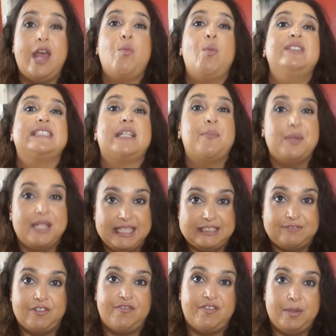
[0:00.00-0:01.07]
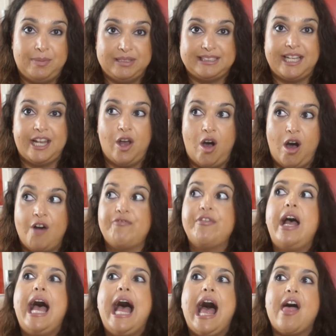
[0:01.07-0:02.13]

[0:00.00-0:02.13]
and when something is 50% off